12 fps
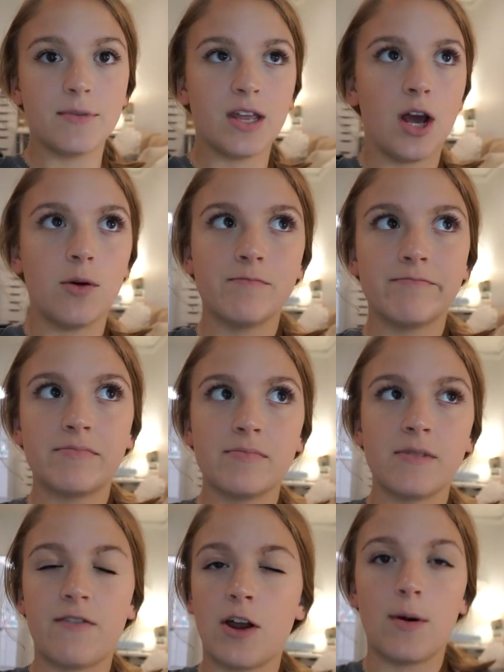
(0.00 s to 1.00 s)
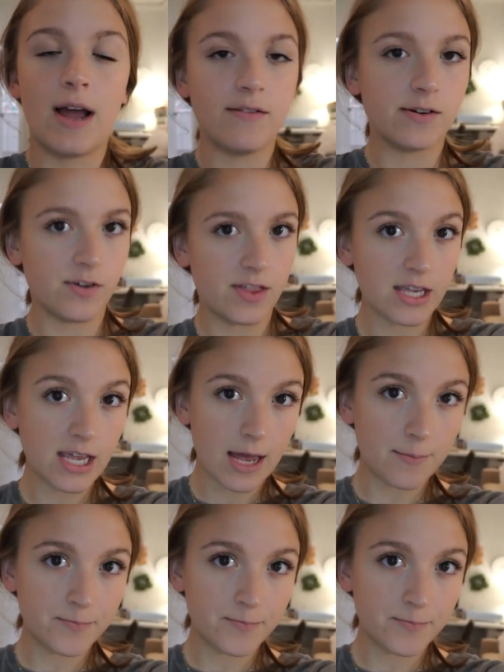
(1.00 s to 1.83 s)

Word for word: you know, if I don't have everything yet.